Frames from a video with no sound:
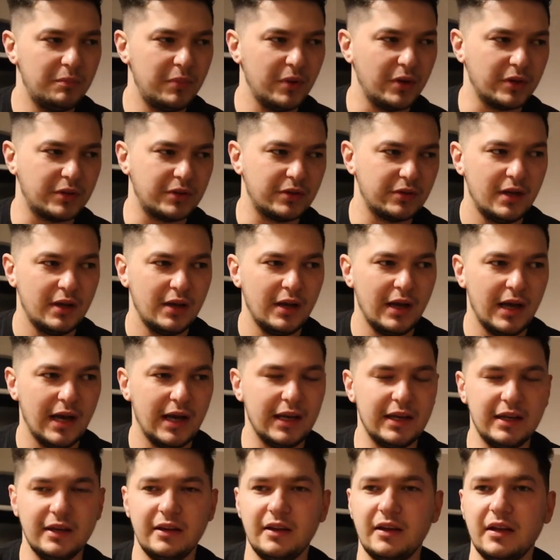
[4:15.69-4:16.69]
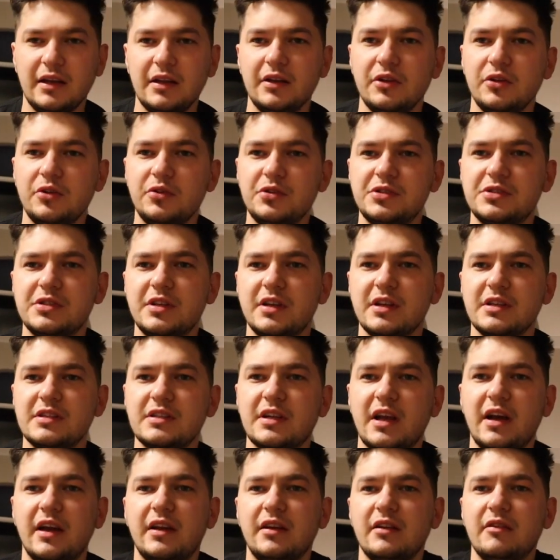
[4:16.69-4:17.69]
But I need to get used to
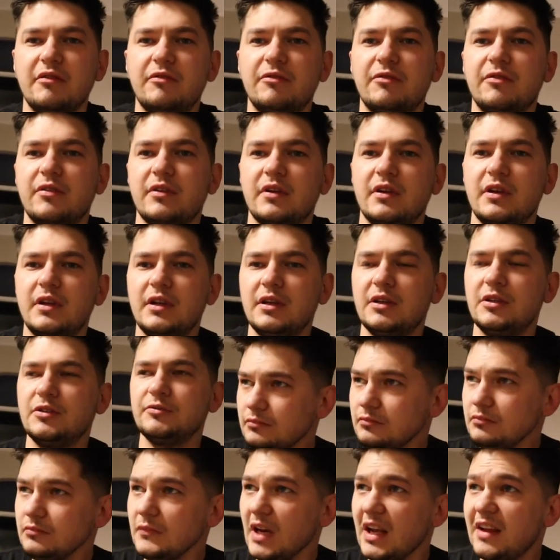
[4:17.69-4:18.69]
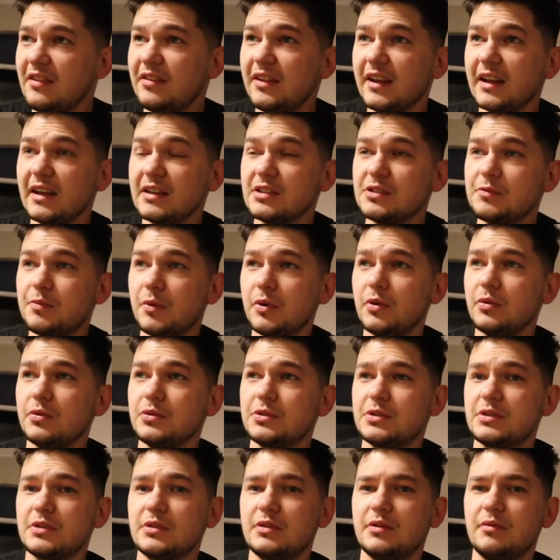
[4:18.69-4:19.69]
this kind of thing, I
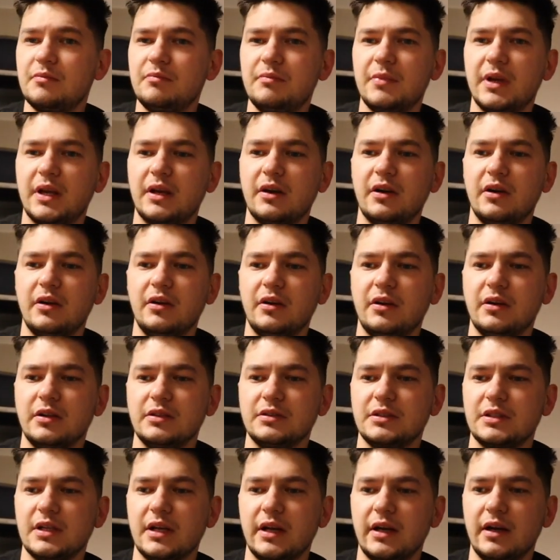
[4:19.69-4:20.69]
suppose, because